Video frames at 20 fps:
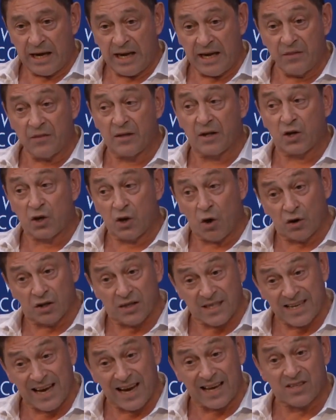in the
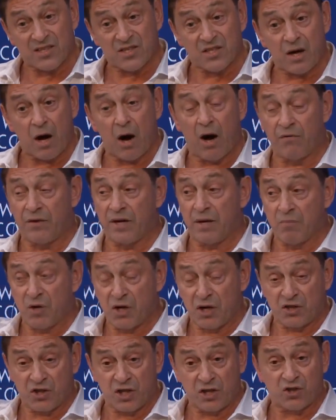context of an
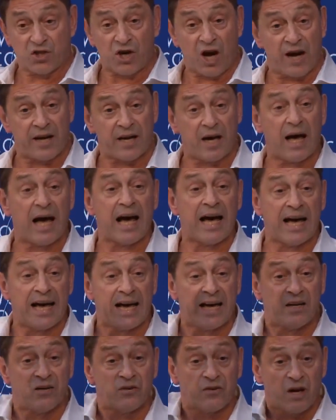emerging China
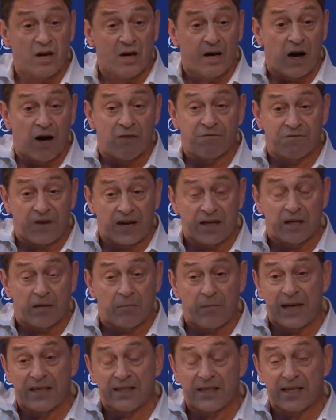and a
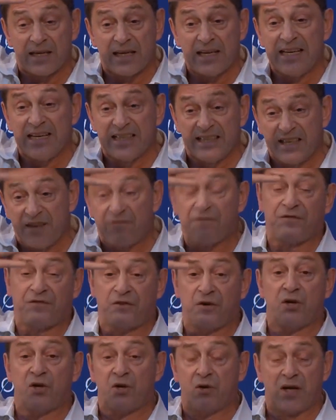fundamentally
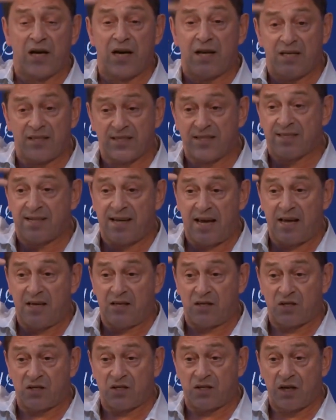different United
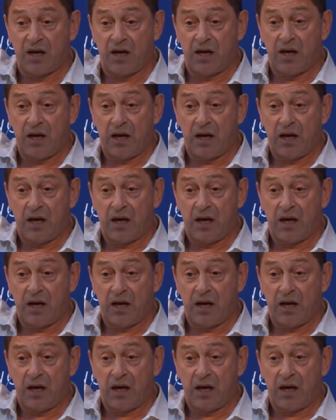States